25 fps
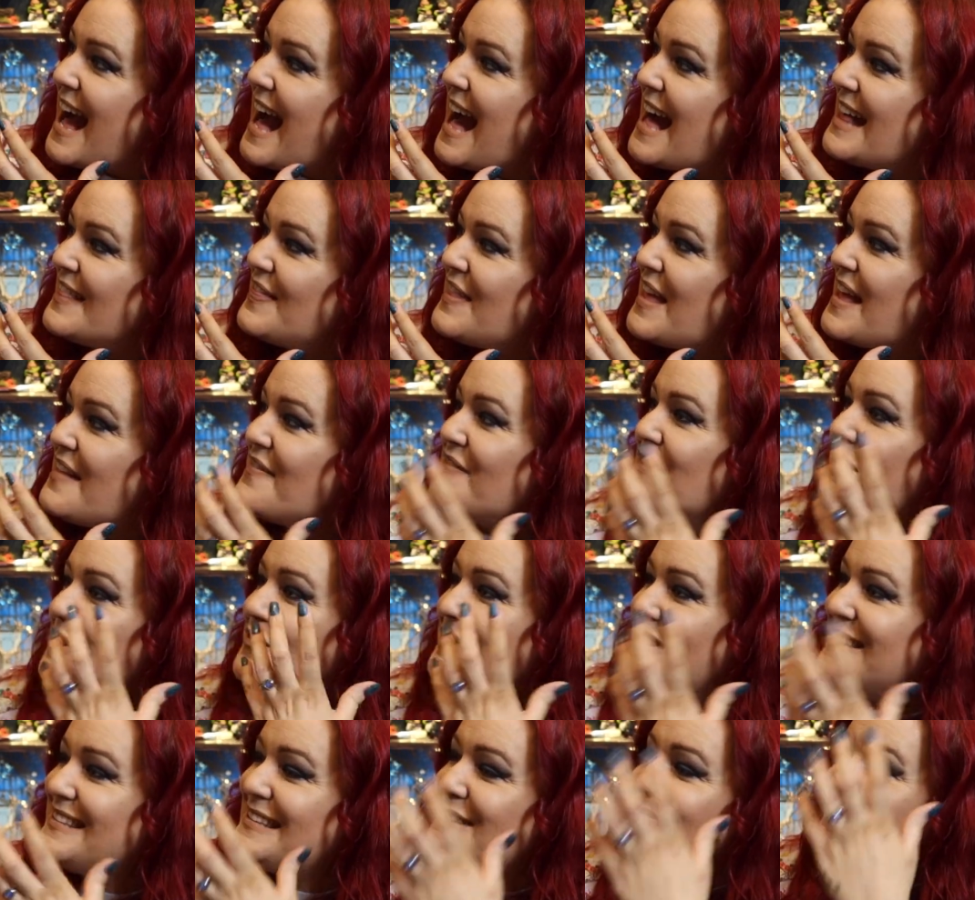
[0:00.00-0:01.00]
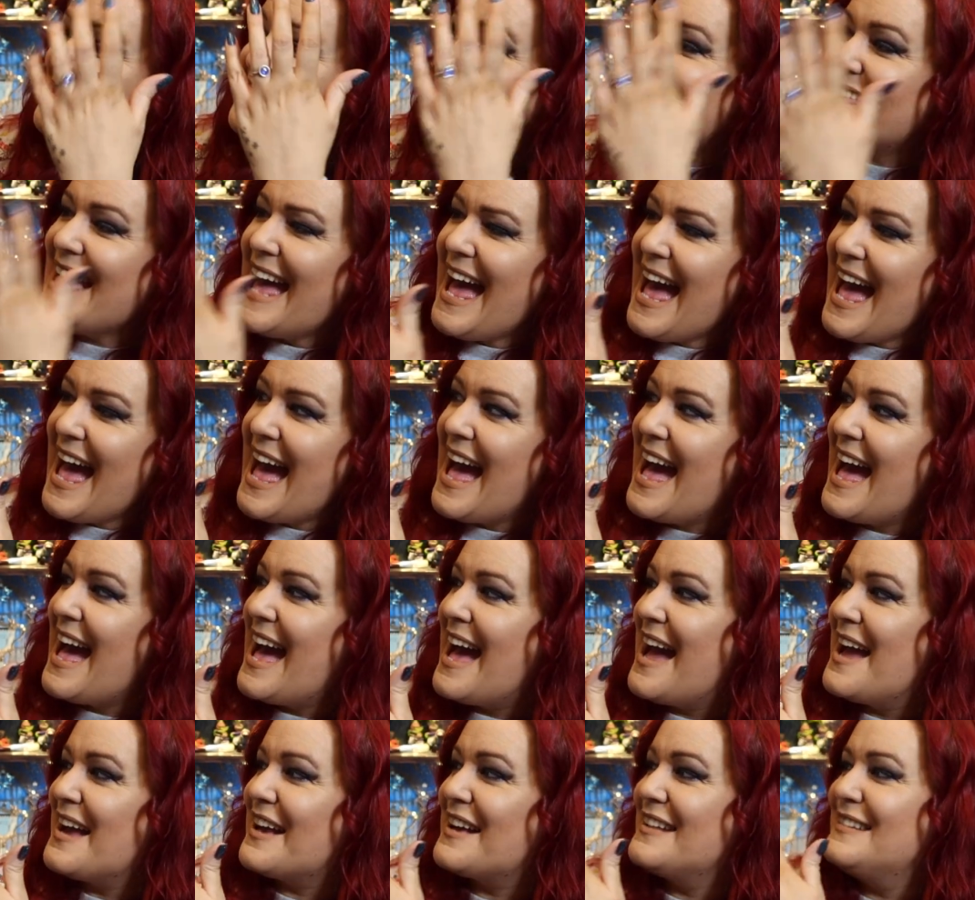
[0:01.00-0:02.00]
And then obviously with the
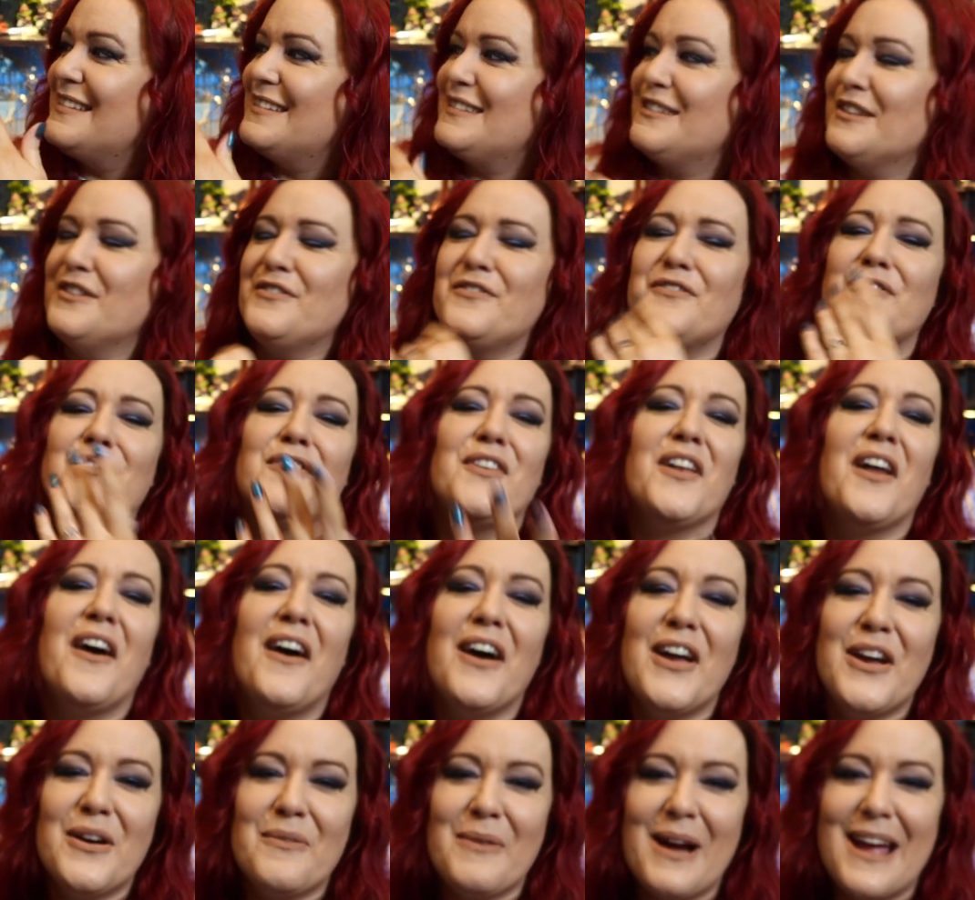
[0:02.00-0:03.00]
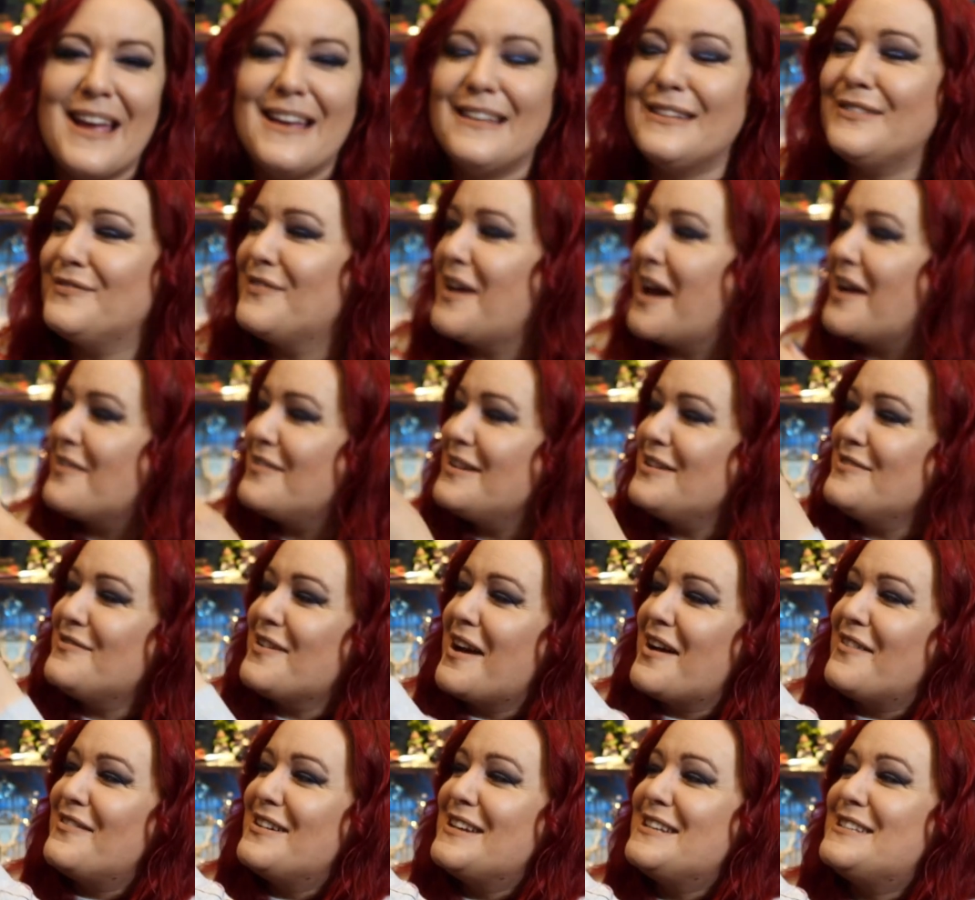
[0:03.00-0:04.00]
hair, because it's so flyaway. It's very,
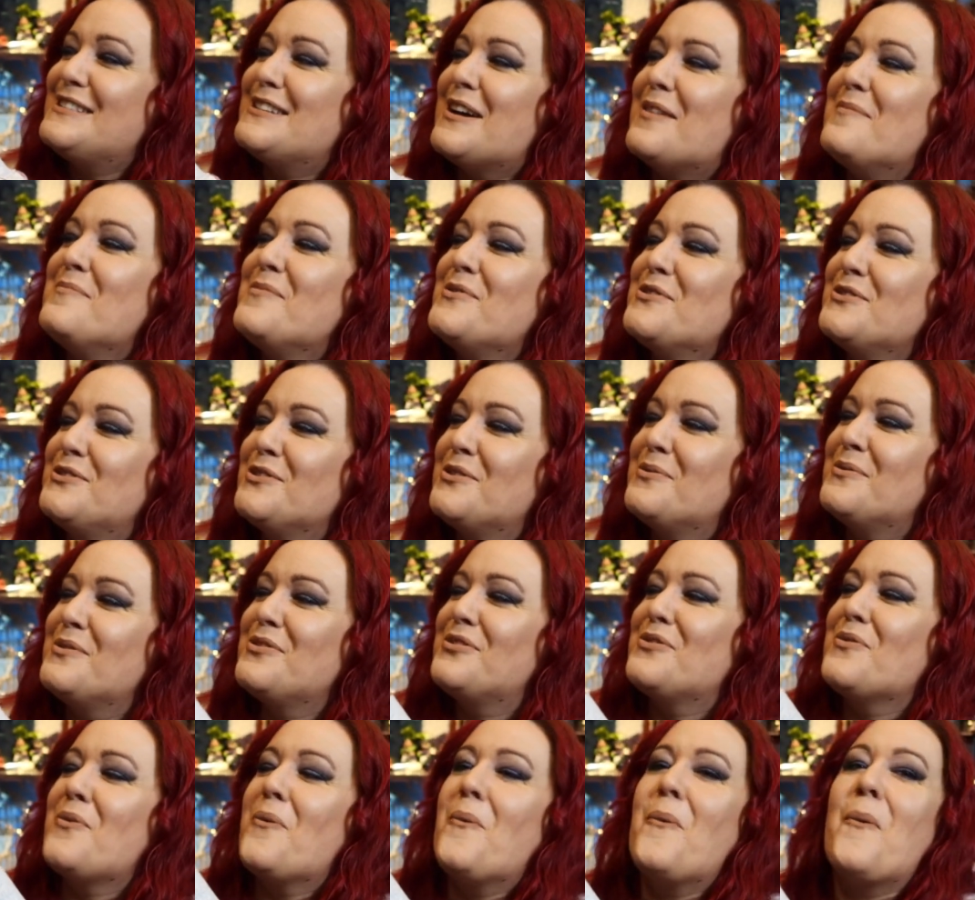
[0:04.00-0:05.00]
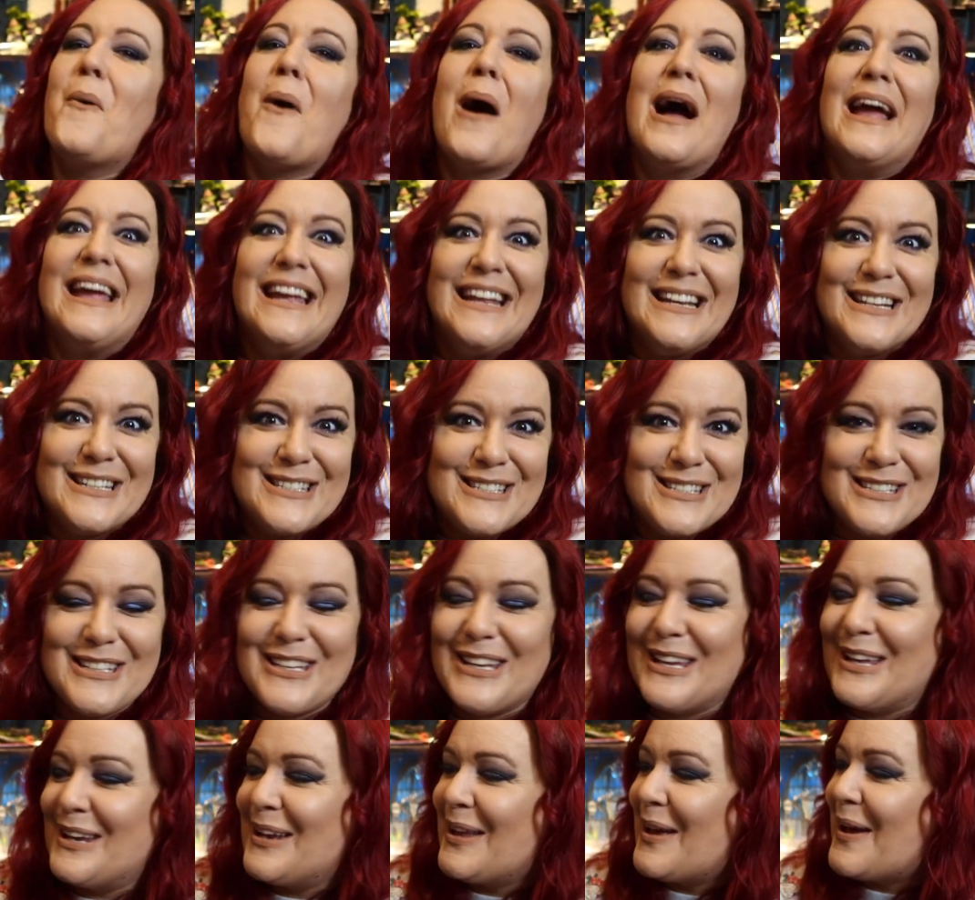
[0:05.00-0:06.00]
very Dumbledore with the
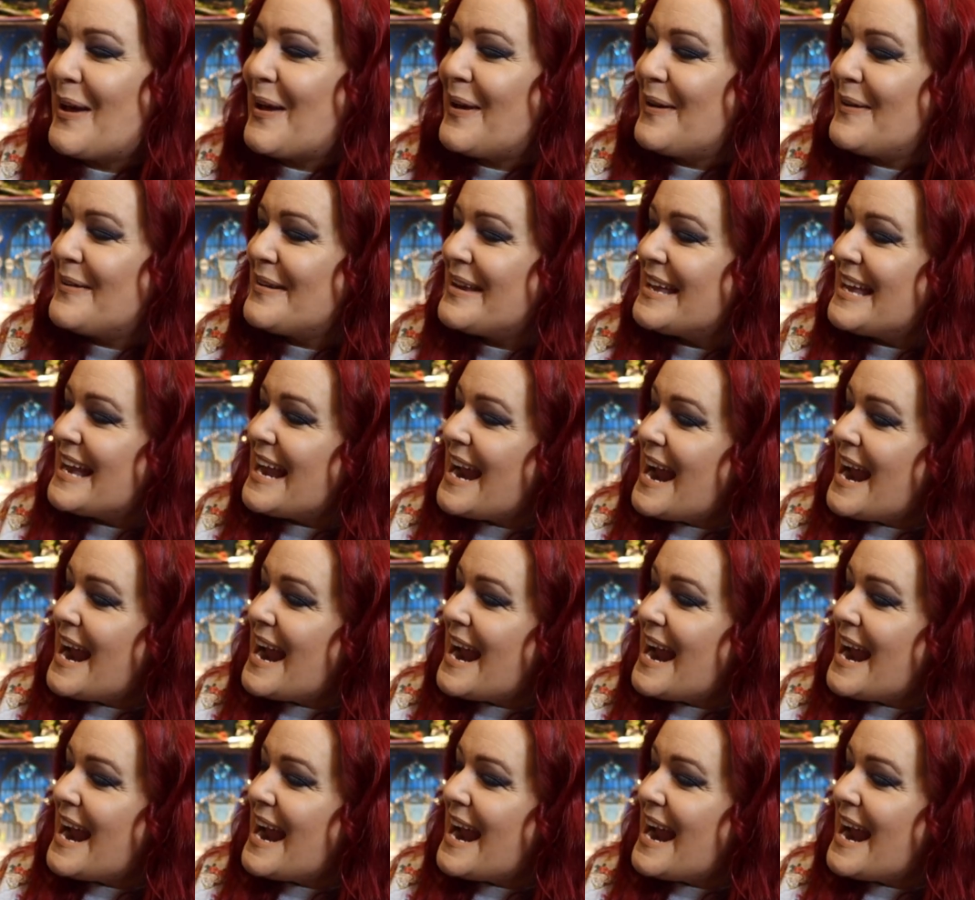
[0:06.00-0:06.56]
white, you know.